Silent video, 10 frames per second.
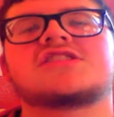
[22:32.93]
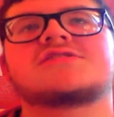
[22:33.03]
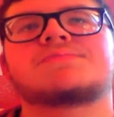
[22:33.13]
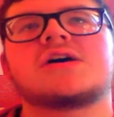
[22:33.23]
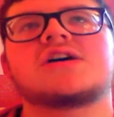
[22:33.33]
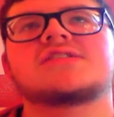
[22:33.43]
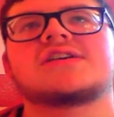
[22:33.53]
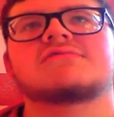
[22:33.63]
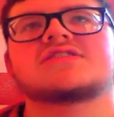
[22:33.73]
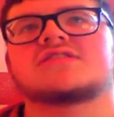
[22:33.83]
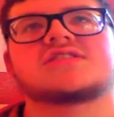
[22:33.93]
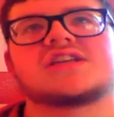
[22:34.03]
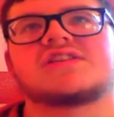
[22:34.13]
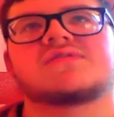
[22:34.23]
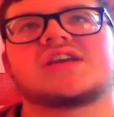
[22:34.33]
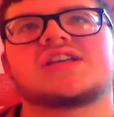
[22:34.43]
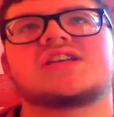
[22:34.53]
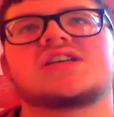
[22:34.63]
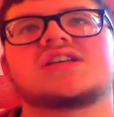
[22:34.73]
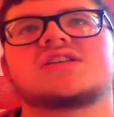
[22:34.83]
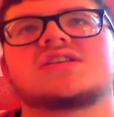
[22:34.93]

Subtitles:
Spurs, that was on TV.